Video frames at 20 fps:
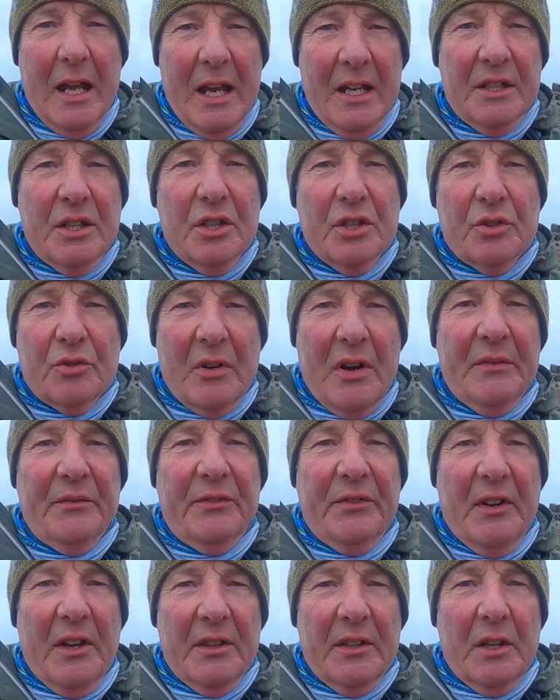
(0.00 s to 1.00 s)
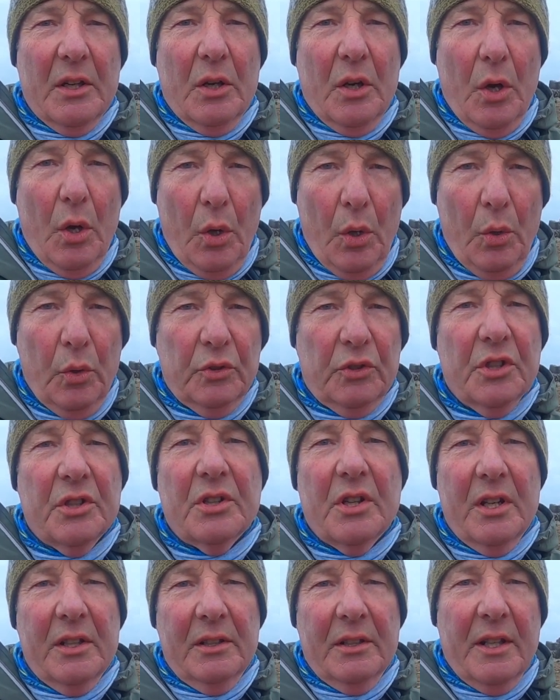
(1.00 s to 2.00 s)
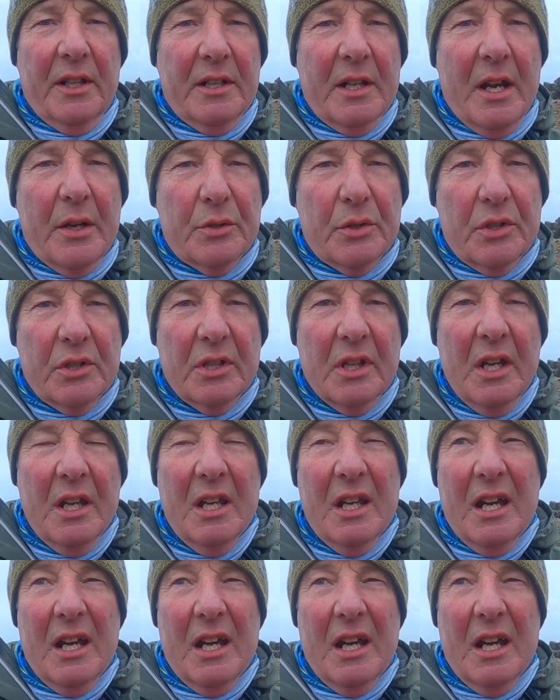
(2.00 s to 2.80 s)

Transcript: and his grandfather all designed lighthouses,